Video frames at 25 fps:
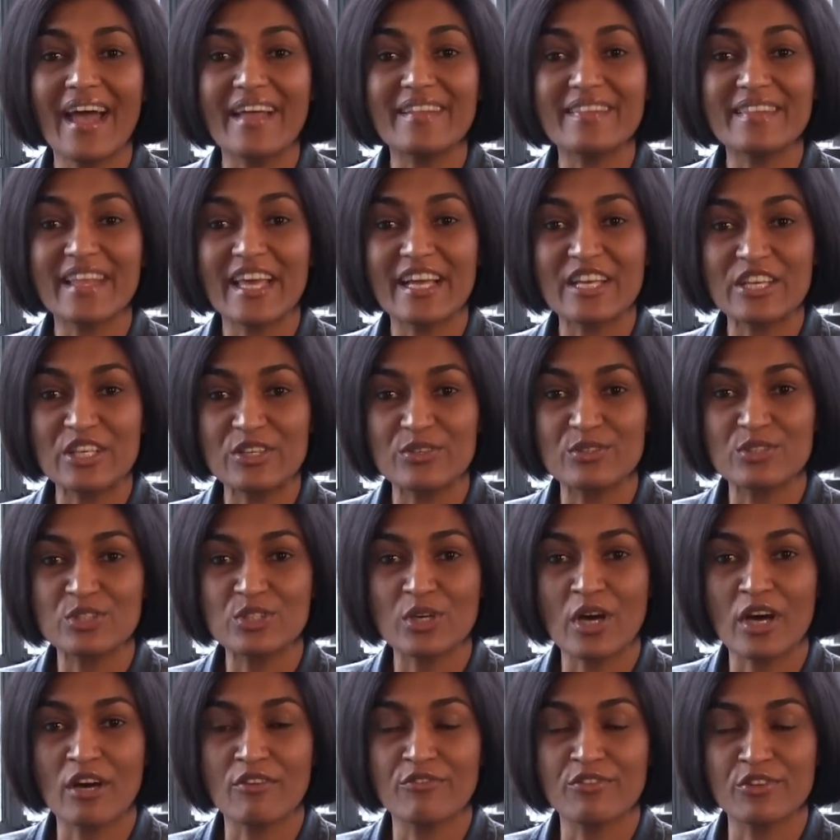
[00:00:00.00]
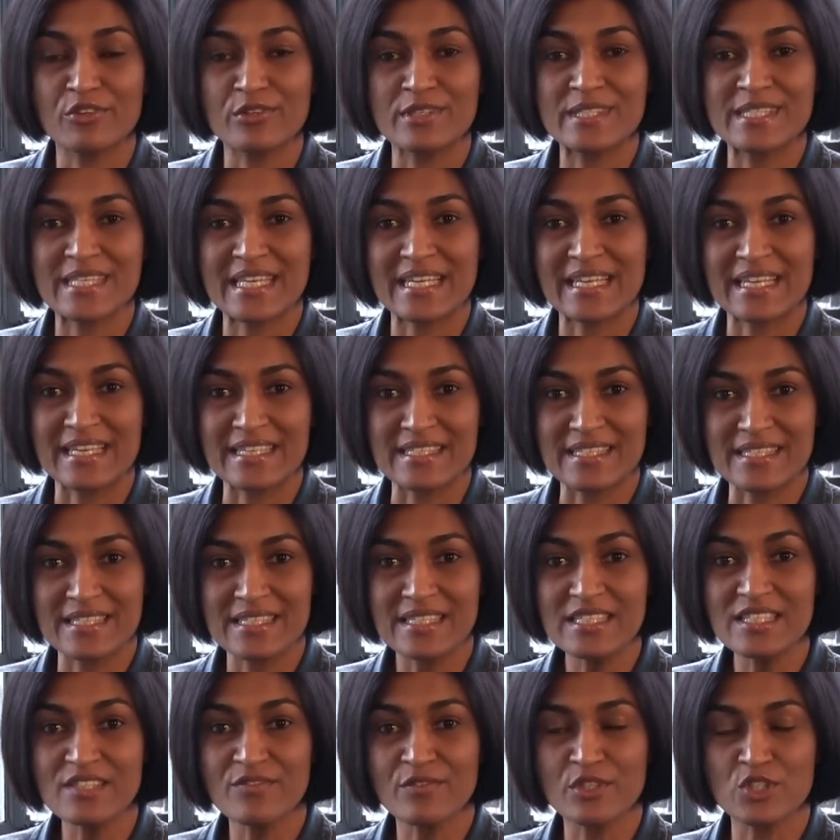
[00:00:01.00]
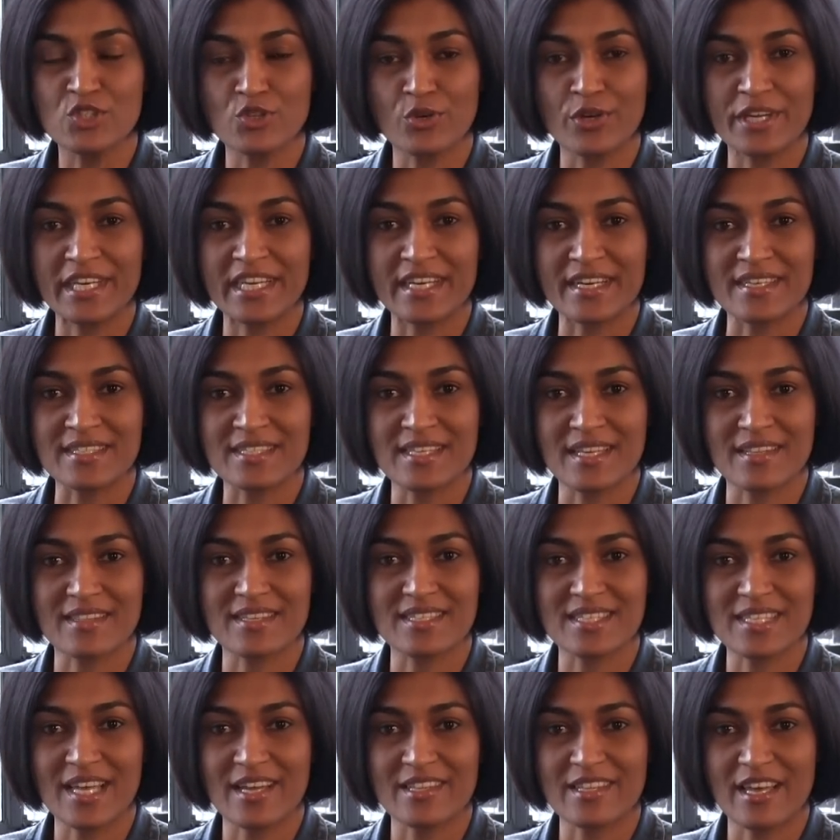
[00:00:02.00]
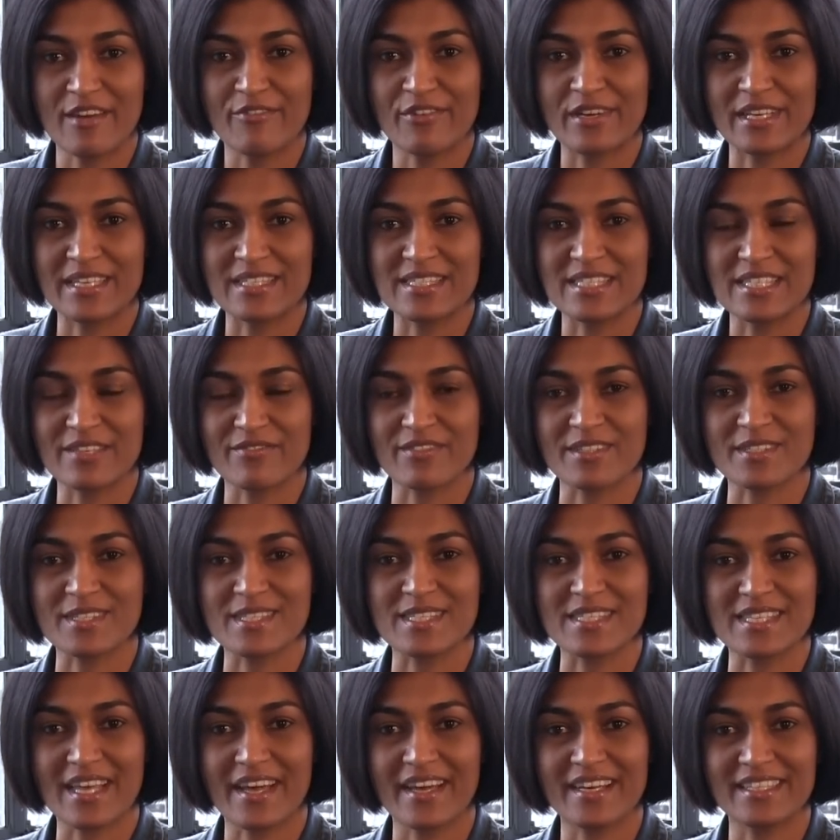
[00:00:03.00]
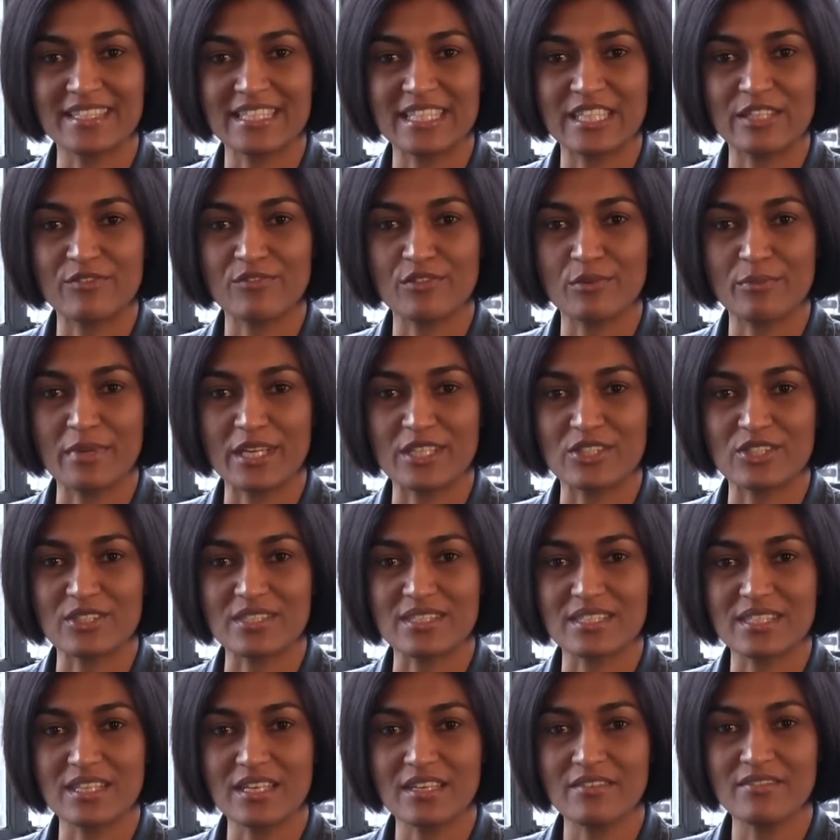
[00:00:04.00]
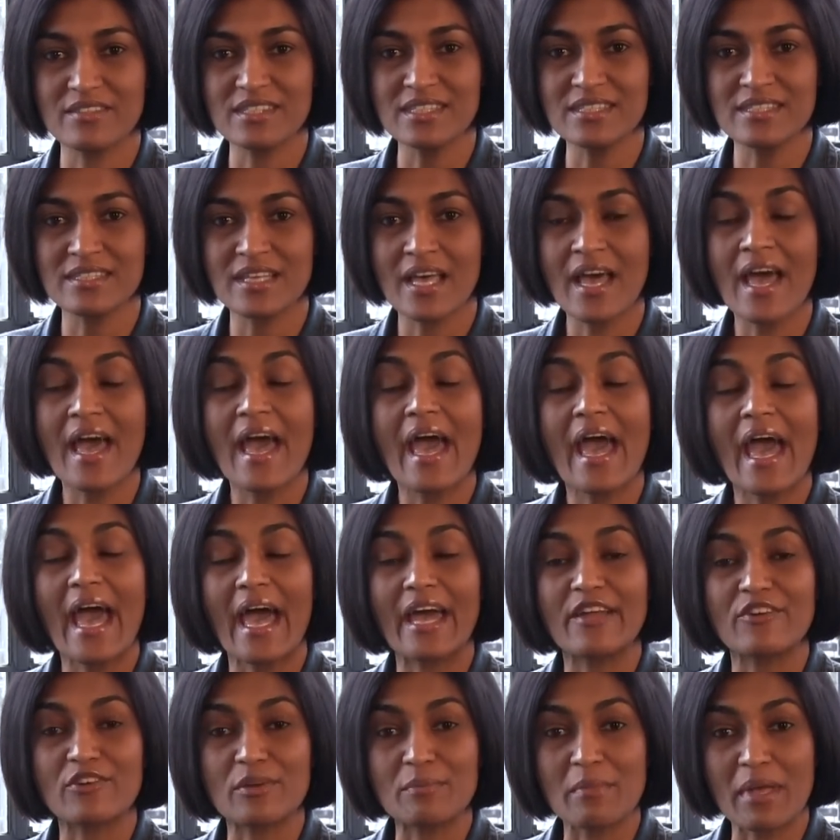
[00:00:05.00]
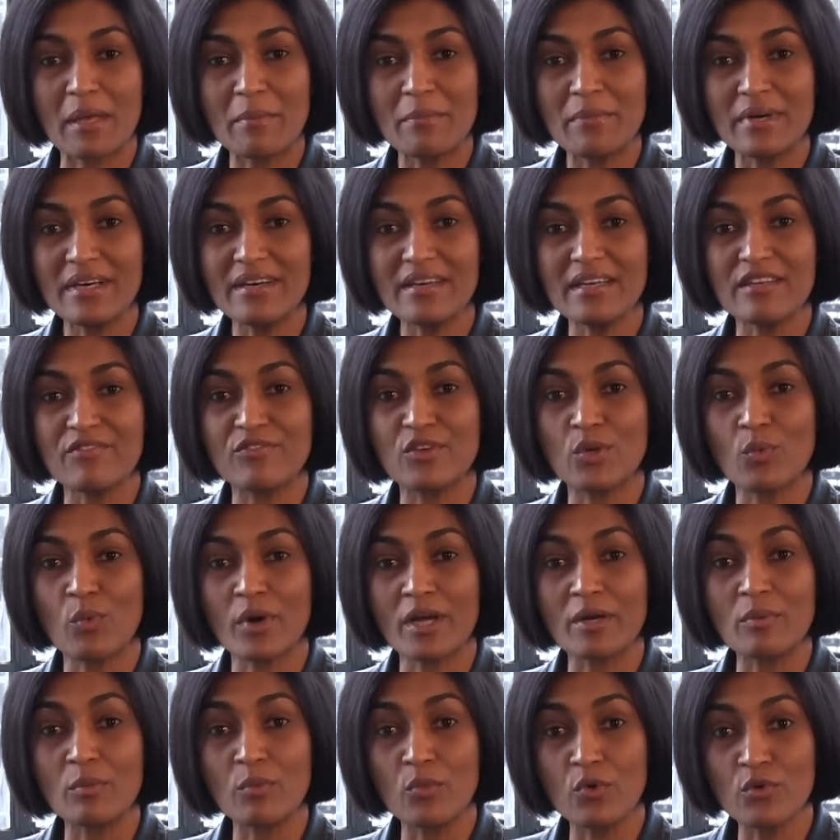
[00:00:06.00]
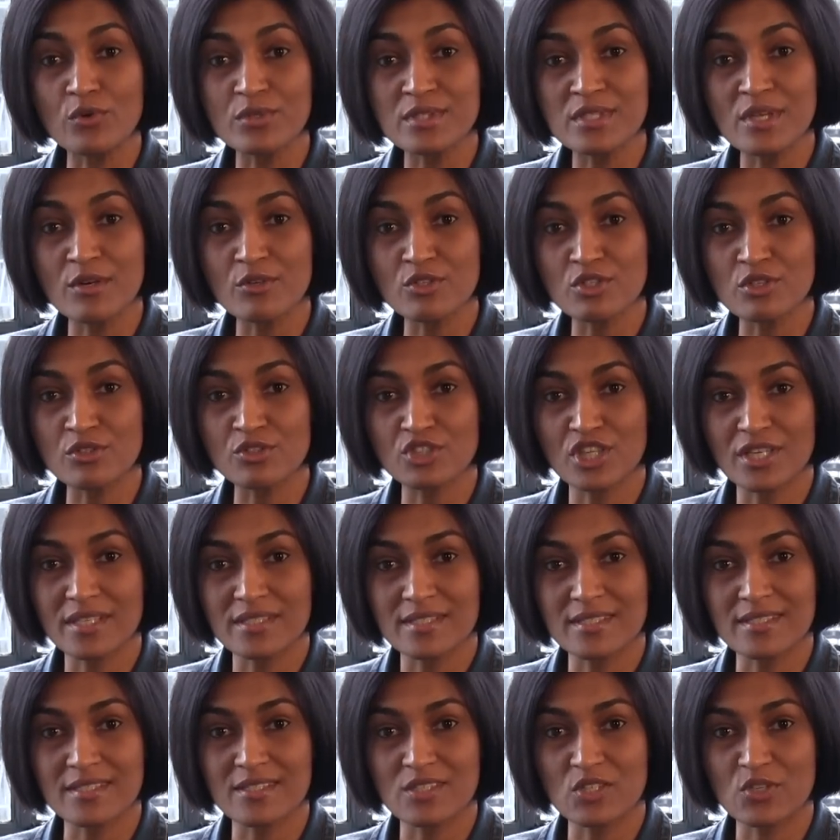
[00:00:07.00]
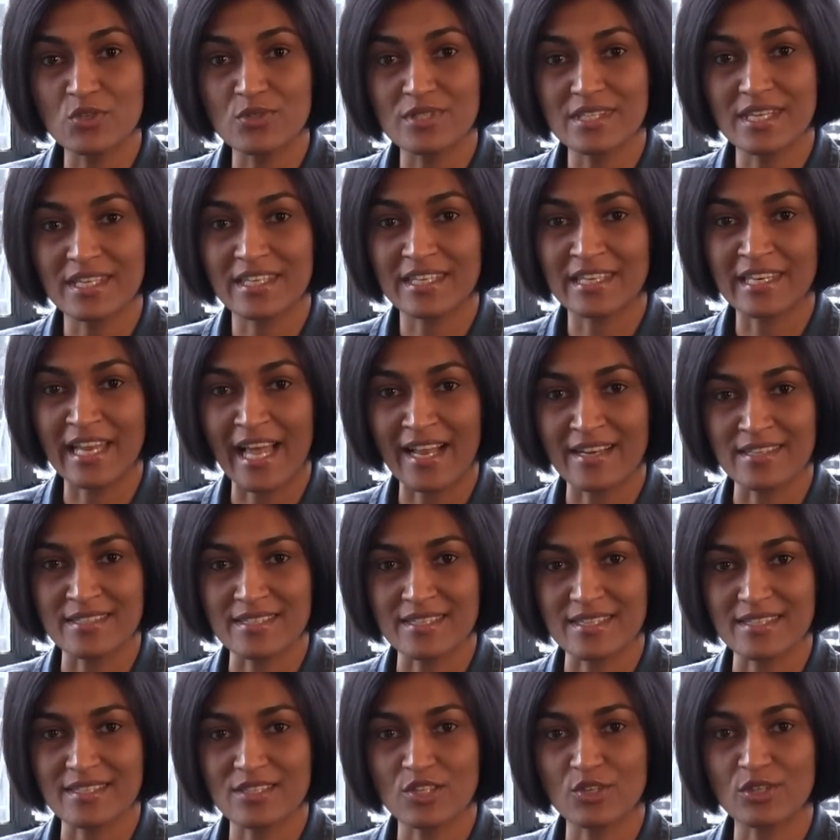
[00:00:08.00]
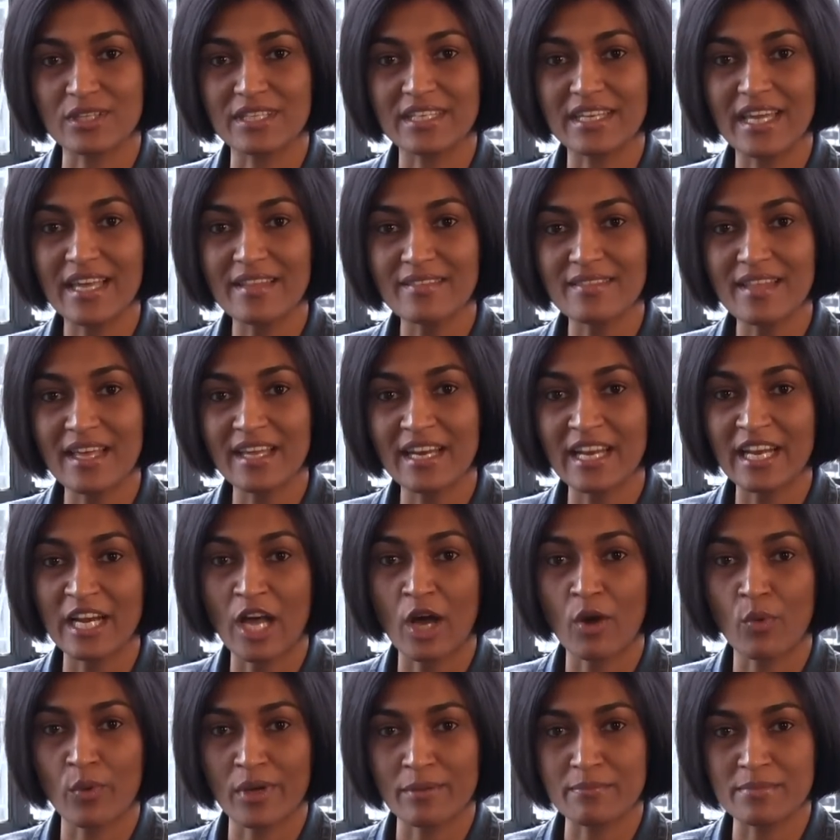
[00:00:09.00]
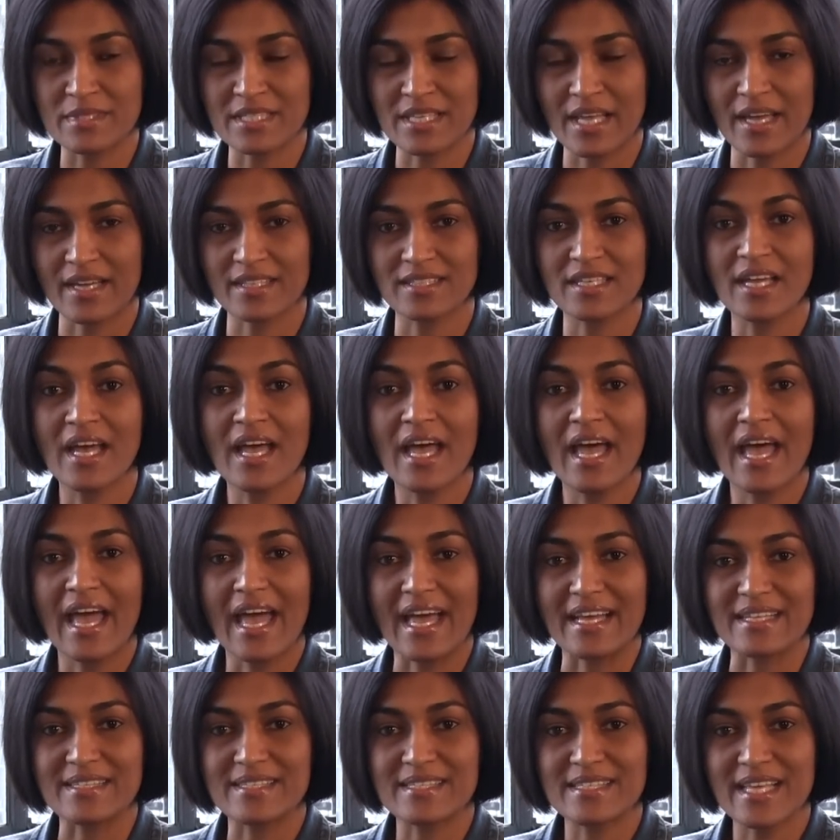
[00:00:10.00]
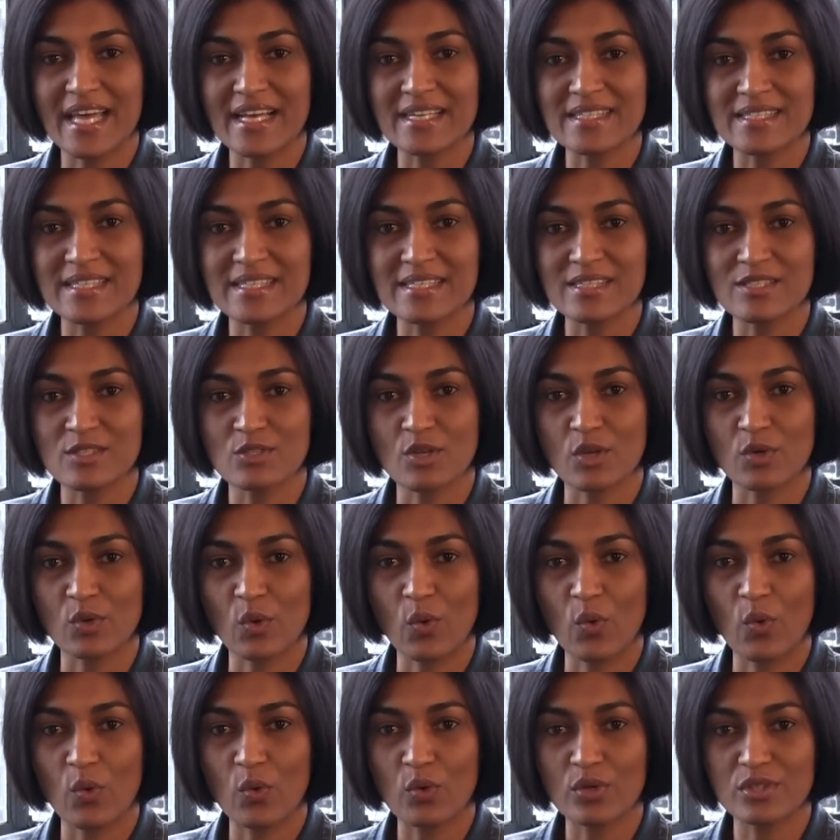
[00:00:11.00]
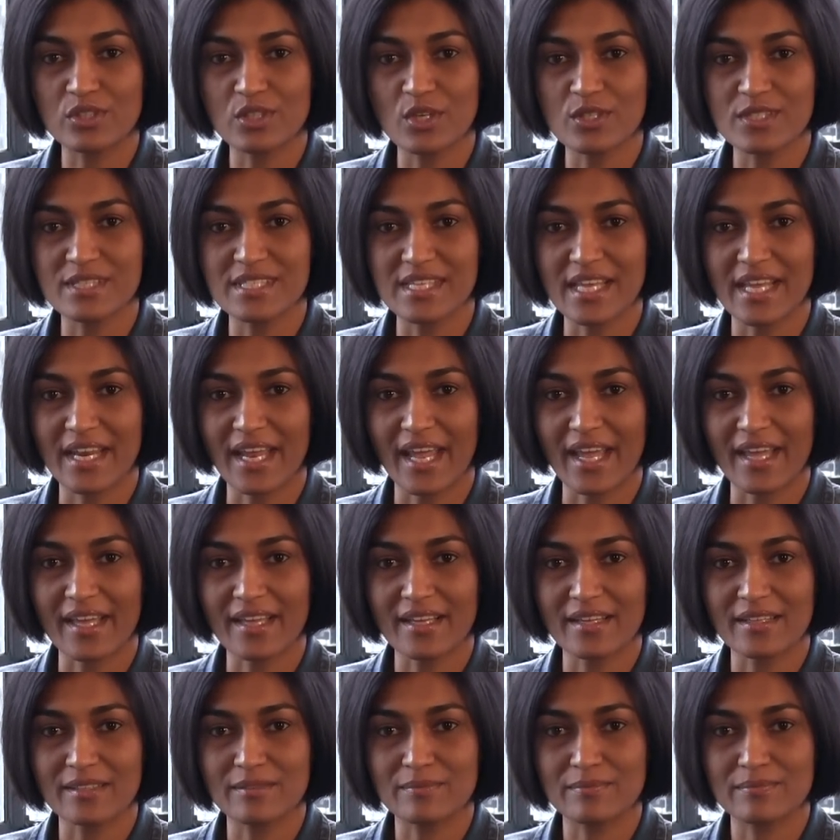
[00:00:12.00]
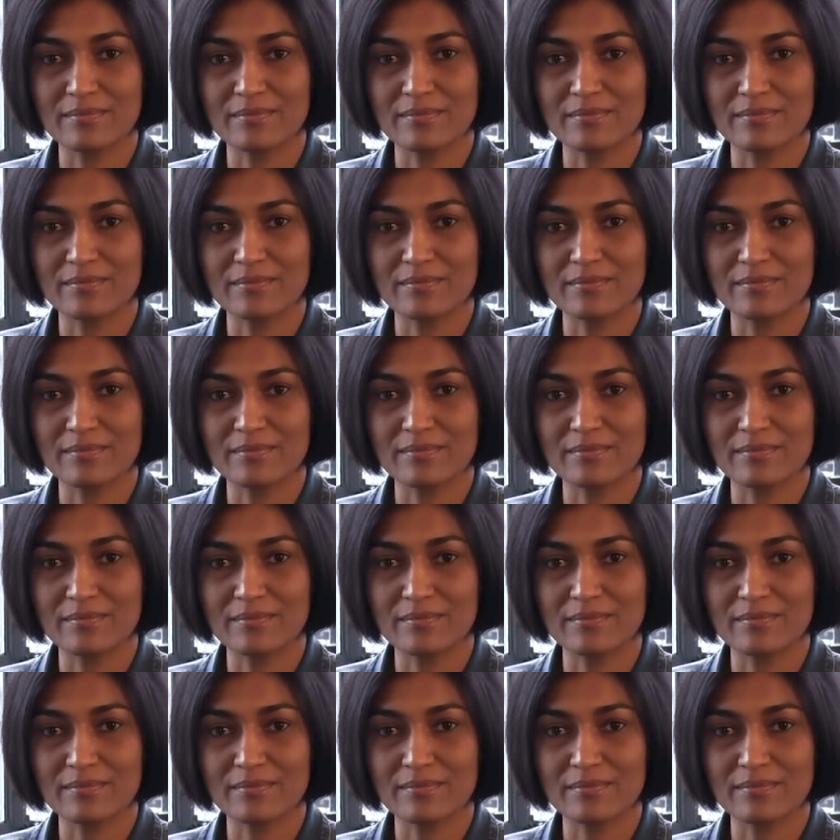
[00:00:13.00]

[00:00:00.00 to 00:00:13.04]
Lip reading: And thank you to our viewers and listeners for joining us at the South African Civil Society Information Service. And remember, if you want more social justice news and analysis, you can get that at our website at saxis.org.za.